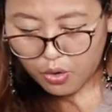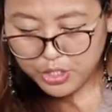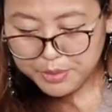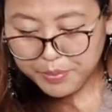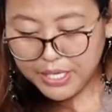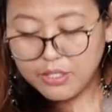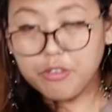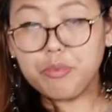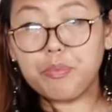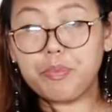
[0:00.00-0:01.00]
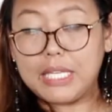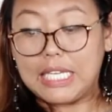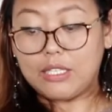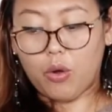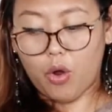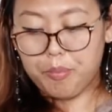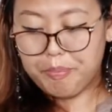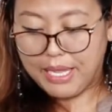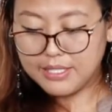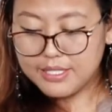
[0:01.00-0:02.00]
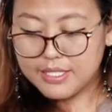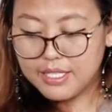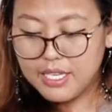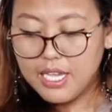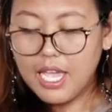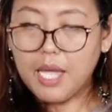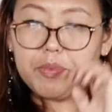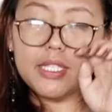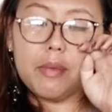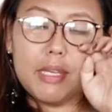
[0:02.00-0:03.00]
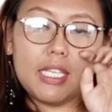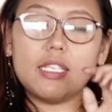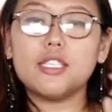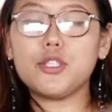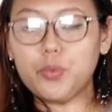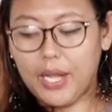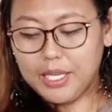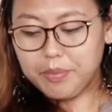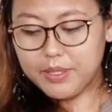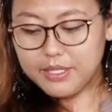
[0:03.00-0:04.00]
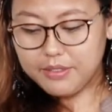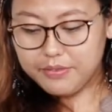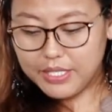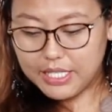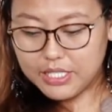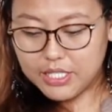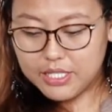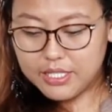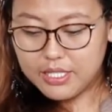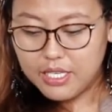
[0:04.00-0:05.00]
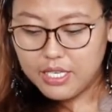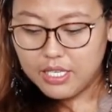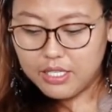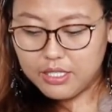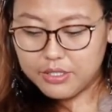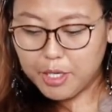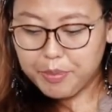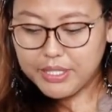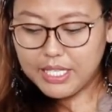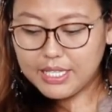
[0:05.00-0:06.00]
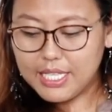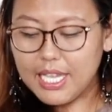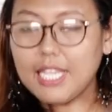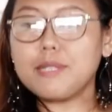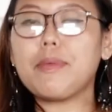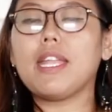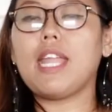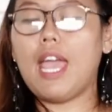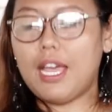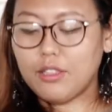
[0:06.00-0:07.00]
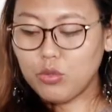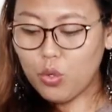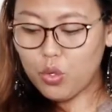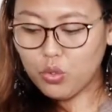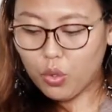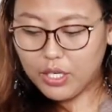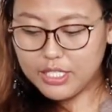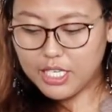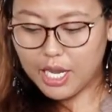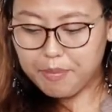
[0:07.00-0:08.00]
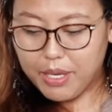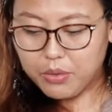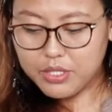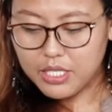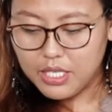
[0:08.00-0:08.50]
spread of plague or pest. Epidemic swept the villages repeatedly as men had no knowledge about